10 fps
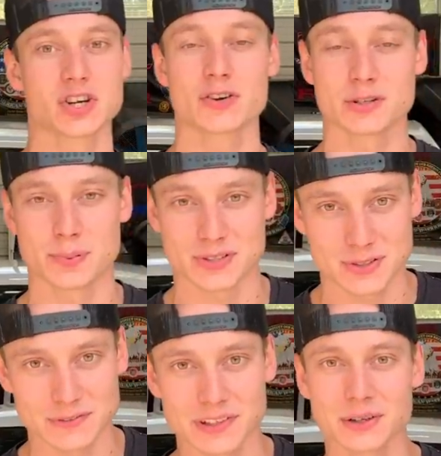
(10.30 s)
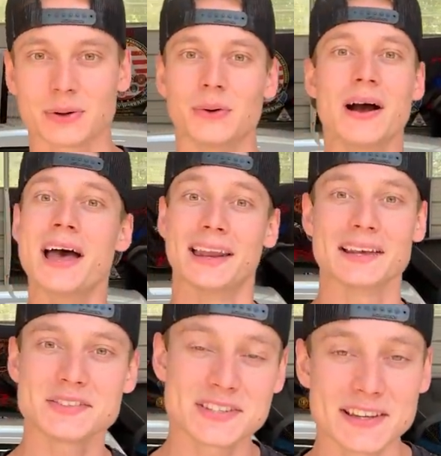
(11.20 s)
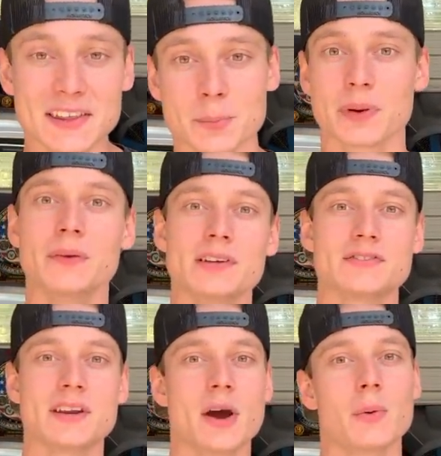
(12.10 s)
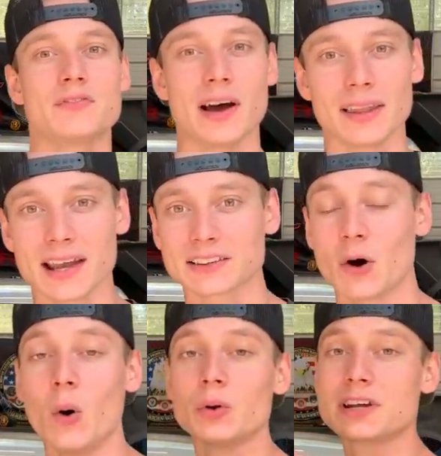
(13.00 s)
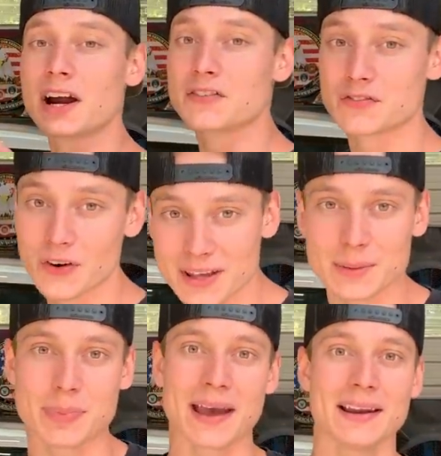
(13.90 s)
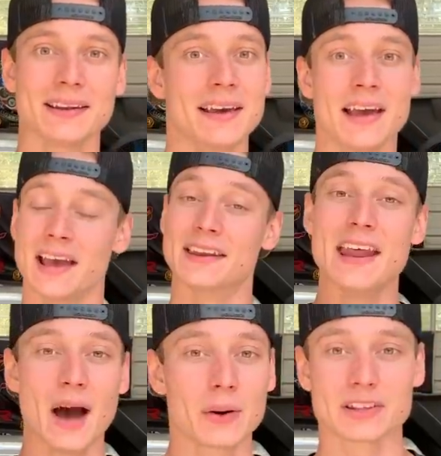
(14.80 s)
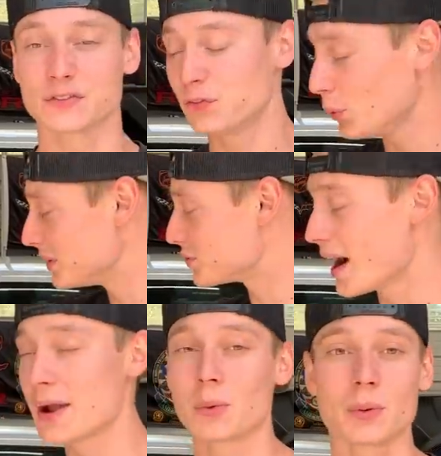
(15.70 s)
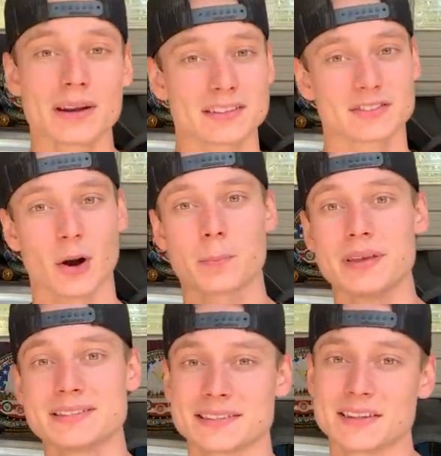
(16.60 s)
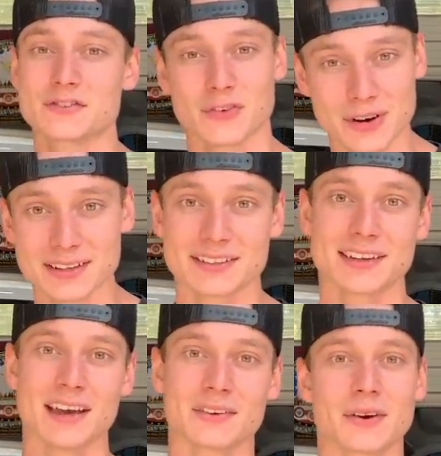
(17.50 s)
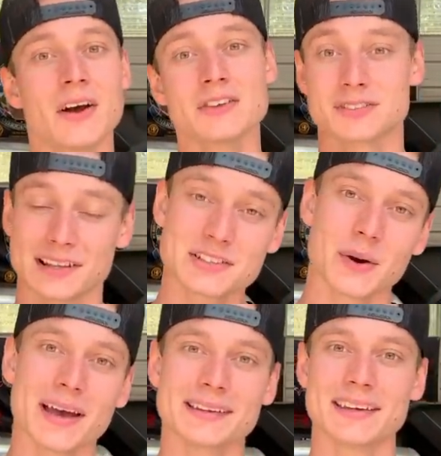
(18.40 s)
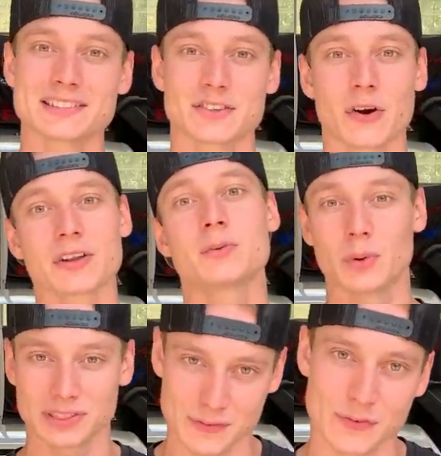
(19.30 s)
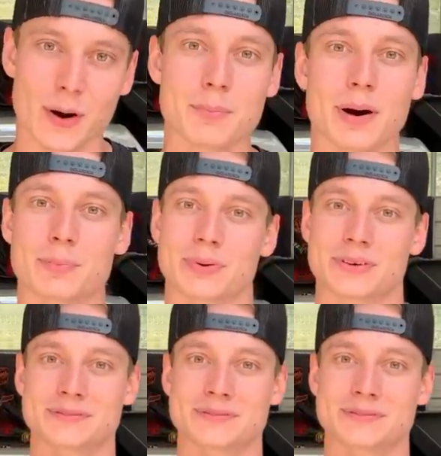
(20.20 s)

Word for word: charger pursuit vehicle and as you've seen in the previous video we finally got the whole entire front end painted and now it is fully dry and we're ready to start piecing this front end together so let's go ahead and get started with the front bumper